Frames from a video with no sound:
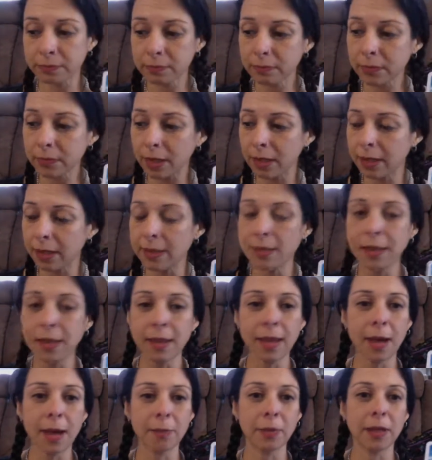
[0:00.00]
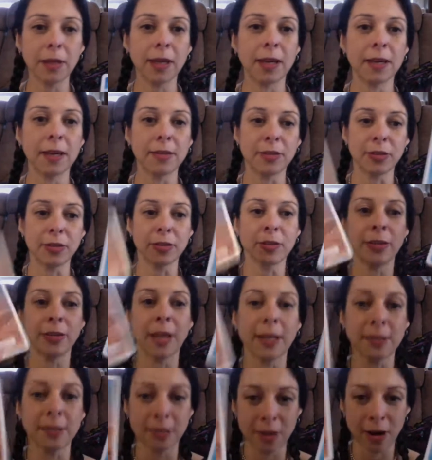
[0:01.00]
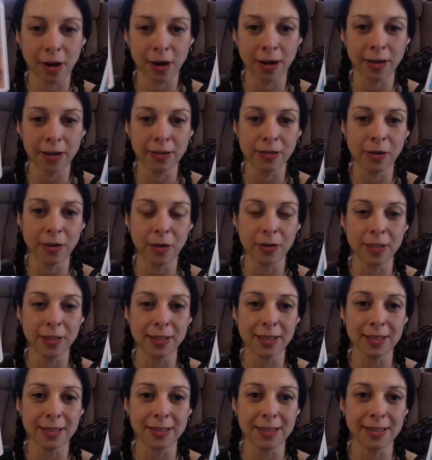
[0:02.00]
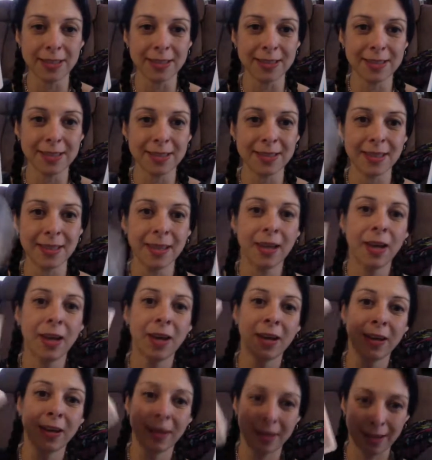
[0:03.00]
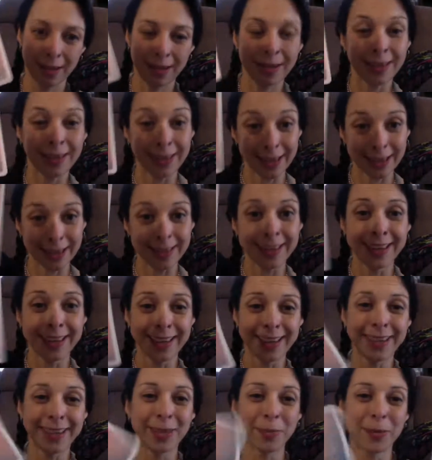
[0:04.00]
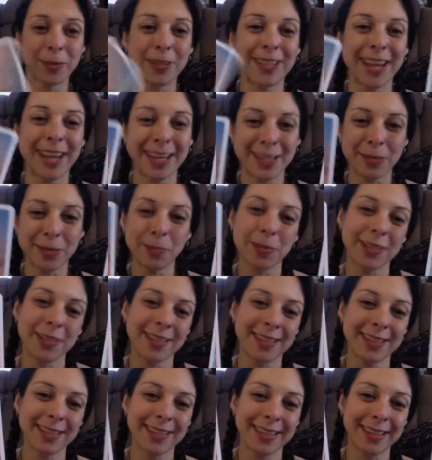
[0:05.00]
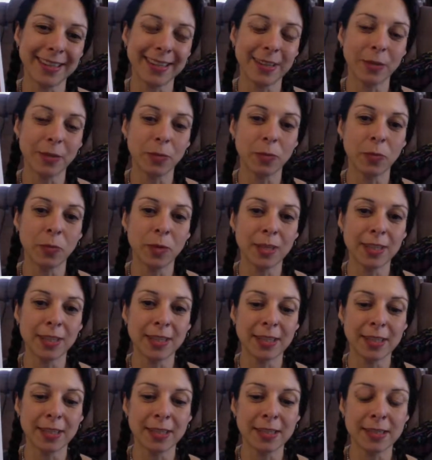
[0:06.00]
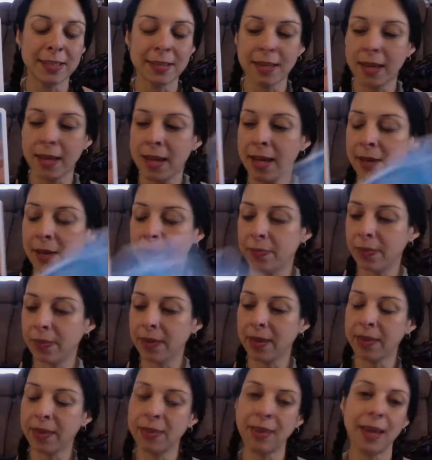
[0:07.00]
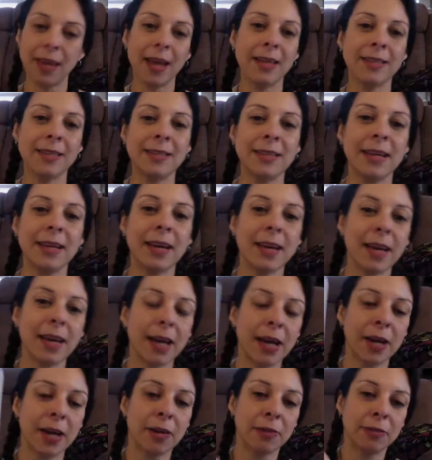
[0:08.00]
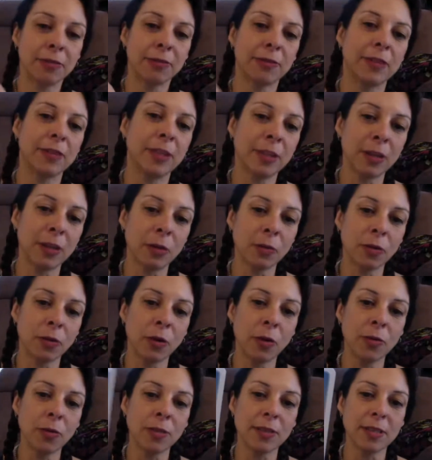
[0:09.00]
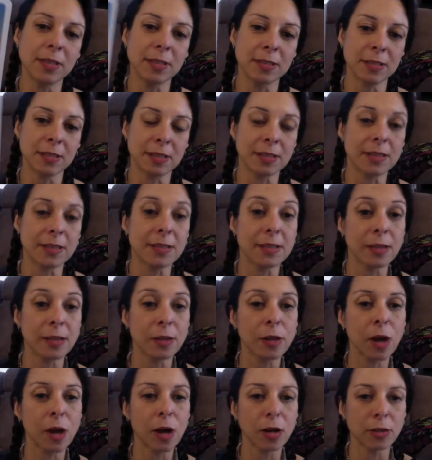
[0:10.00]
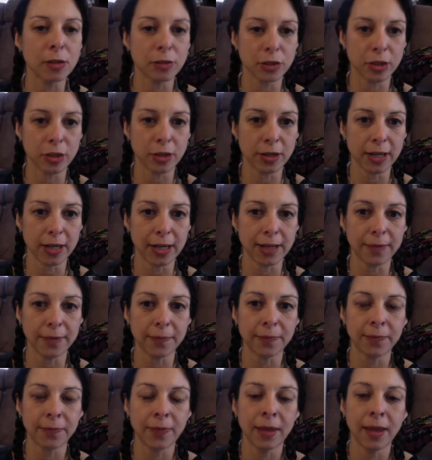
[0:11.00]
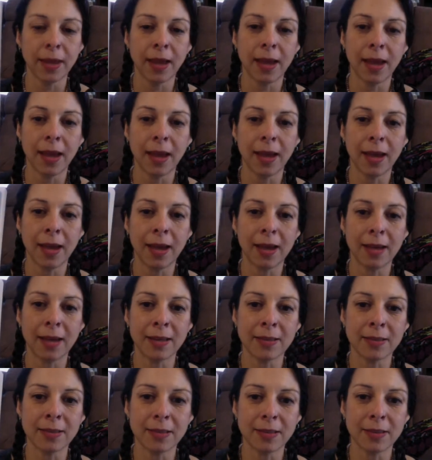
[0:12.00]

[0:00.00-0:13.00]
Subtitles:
And I say that because your next card is Go the Distance. Again, in the protection position, which is the idea of, go the distance. It's a long journey. And